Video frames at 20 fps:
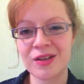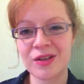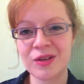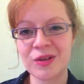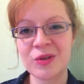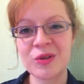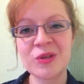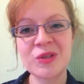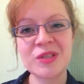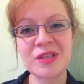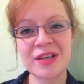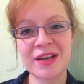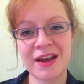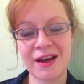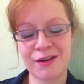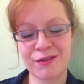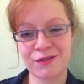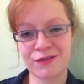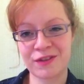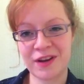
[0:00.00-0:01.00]
good
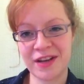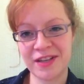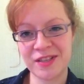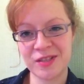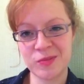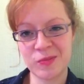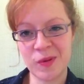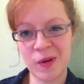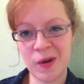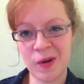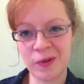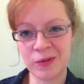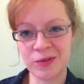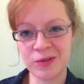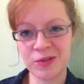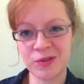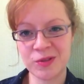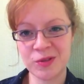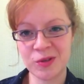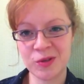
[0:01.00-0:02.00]
enough, I
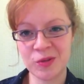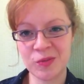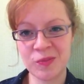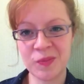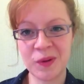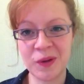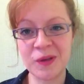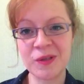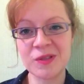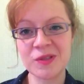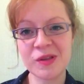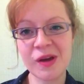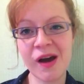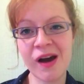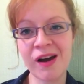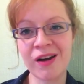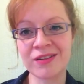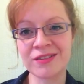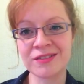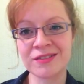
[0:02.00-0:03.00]
suppose, to put
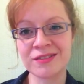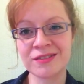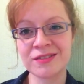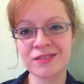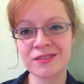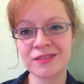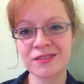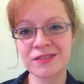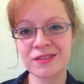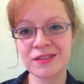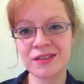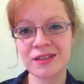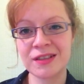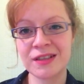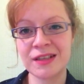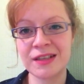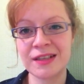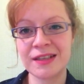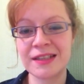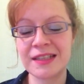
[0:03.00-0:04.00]
on
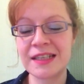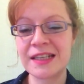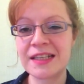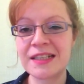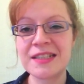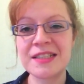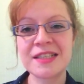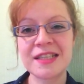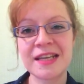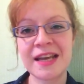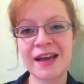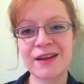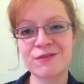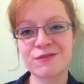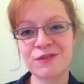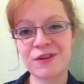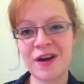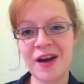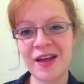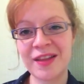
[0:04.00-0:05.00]
the internet
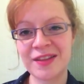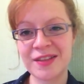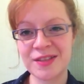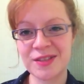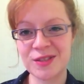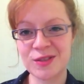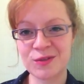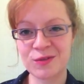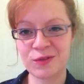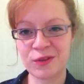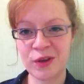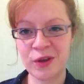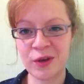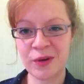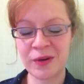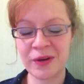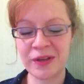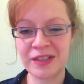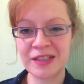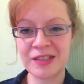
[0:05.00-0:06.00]
for others to
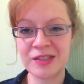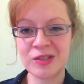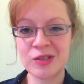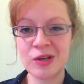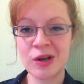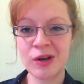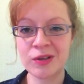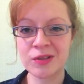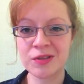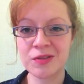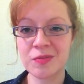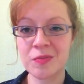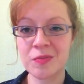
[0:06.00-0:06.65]
view. And it's not